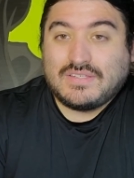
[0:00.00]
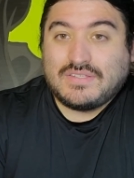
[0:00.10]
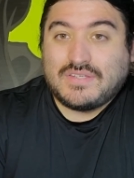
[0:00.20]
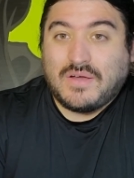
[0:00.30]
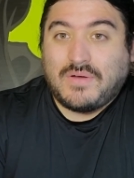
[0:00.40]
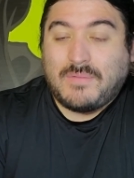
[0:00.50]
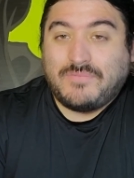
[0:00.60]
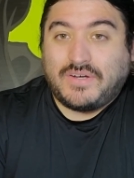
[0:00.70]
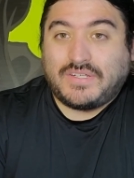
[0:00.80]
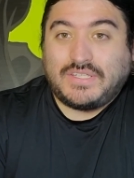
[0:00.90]
So I'm
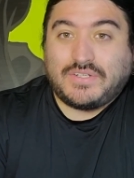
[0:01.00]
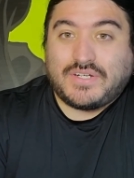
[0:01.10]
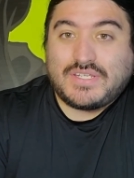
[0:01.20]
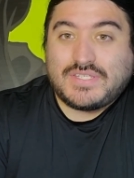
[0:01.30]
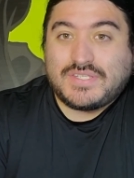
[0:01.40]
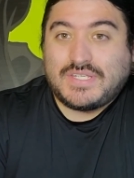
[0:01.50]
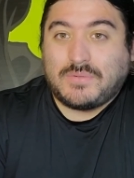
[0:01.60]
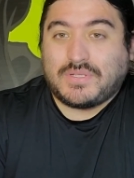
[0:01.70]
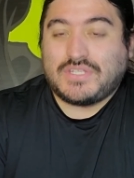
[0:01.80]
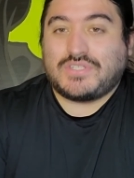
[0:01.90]
very curious to see
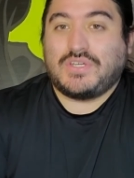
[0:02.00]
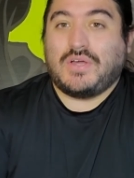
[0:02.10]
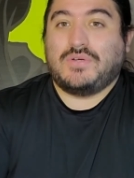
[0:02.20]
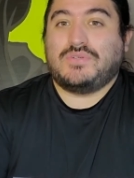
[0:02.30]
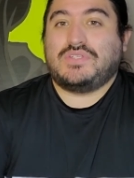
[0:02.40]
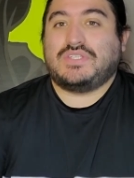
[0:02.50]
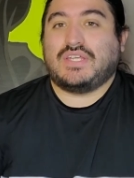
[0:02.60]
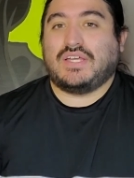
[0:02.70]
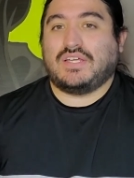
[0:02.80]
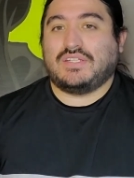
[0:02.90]
where this goes.
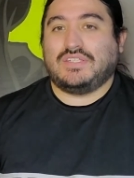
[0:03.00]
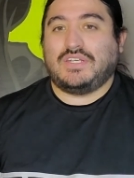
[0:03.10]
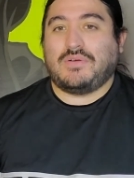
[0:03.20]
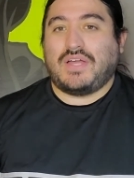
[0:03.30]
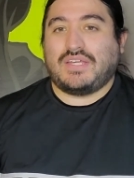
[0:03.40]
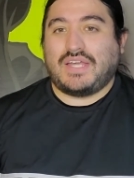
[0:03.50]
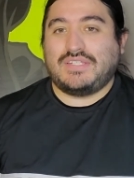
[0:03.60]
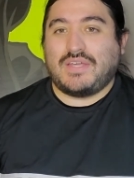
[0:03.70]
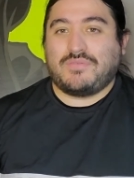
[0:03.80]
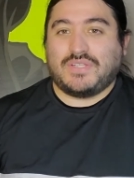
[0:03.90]
Uh, you know, I, I,
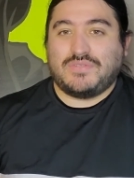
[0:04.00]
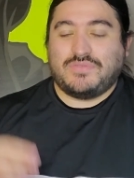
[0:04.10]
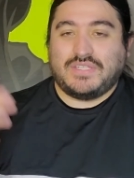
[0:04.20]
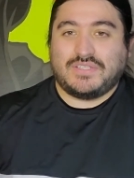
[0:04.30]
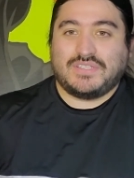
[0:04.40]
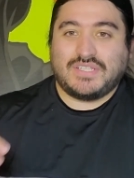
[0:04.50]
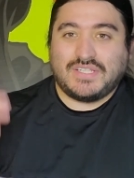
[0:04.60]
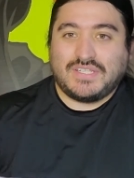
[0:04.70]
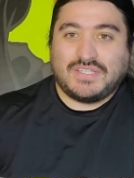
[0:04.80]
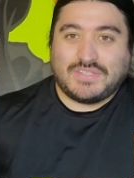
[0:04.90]
definitely feel
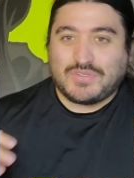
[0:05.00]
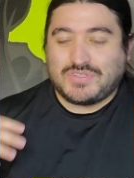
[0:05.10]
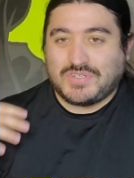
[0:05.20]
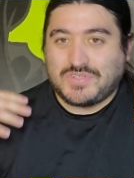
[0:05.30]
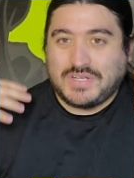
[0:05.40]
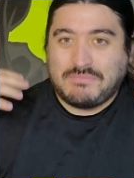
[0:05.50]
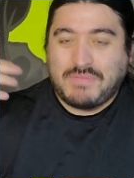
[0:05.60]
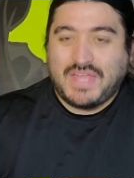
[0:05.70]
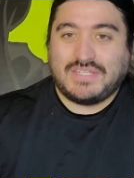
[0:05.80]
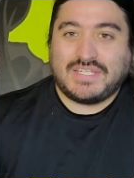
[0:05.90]
there's there's an
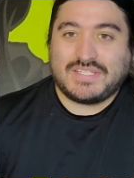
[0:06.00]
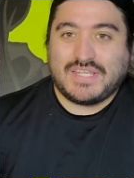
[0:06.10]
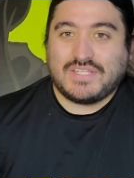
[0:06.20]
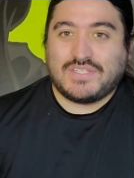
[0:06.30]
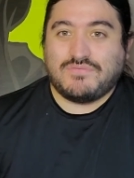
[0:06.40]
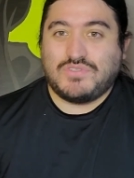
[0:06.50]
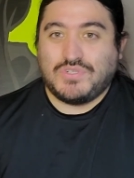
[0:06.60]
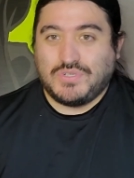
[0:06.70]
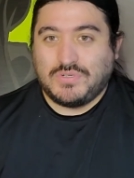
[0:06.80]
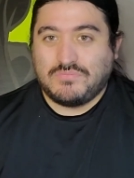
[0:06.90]
impending sense of
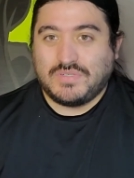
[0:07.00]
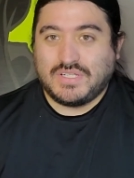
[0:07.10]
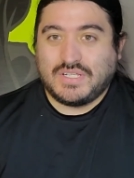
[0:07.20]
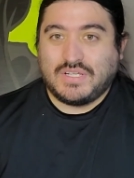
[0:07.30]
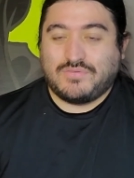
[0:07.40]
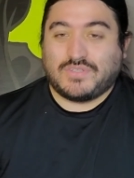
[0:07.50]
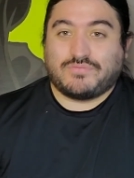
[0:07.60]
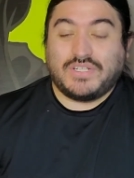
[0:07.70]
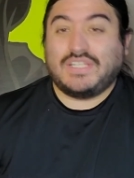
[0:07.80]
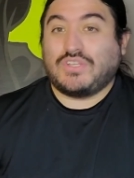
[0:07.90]
doom for
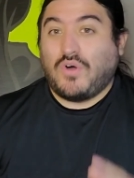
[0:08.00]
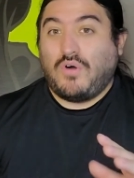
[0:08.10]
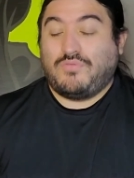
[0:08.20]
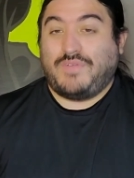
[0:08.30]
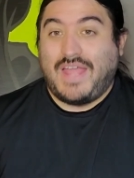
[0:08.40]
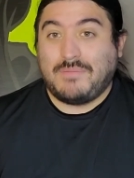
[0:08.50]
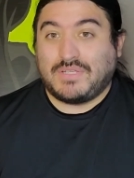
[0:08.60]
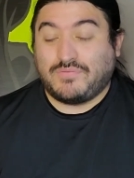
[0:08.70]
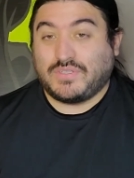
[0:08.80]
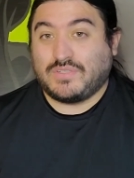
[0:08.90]
really the whole
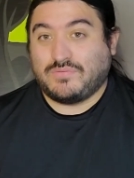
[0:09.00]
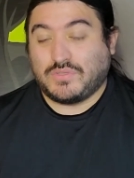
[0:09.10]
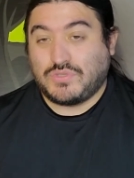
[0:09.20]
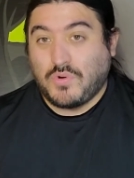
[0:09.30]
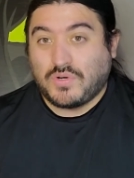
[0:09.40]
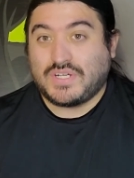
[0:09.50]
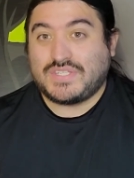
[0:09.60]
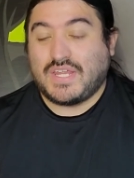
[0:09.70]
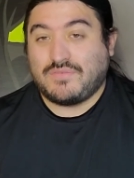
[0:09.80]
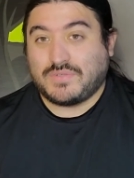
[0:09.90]
family, for for
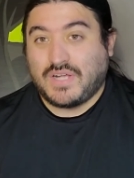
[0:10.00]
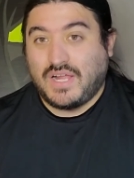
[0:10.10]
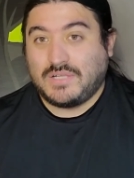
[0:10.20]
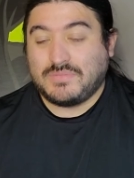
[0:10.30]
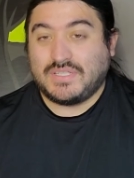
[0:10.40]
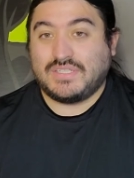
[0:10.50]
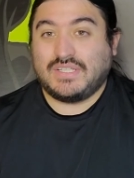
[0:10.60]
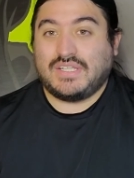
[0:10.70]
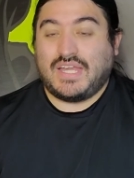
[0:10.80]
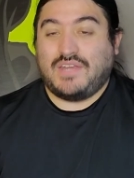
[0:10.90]
Doris and for Alma
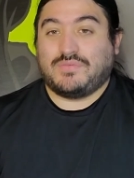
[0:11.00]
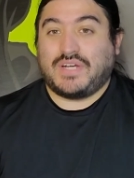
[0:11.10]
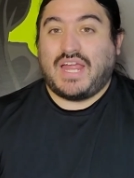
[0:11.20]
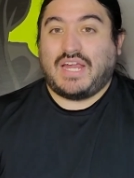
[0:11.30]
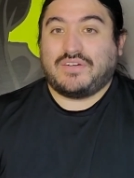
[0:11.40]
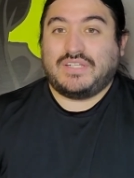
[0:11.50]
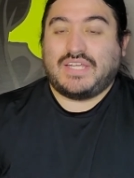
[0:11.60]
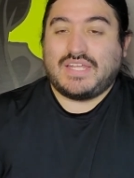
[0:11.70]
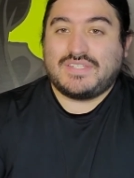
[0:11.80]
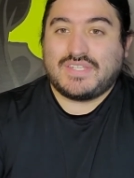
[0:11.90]
and for
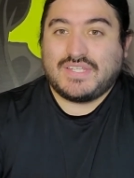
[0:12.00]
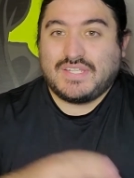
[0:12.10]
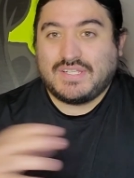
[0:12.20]
Harry, as